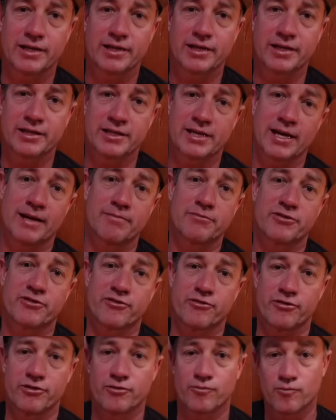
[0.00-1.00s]
It comes
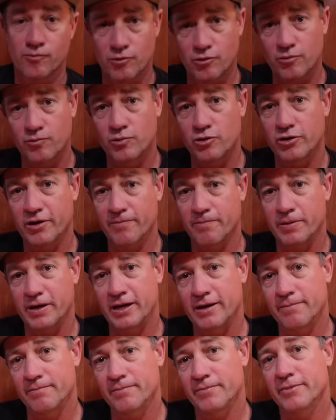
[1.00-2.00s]
through the raw water
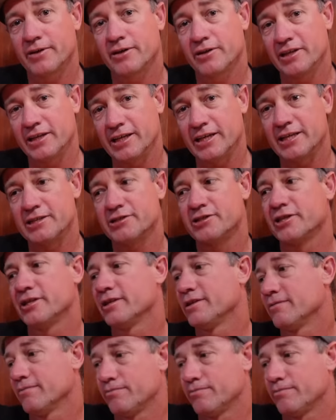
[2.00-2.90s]
pump on the engine,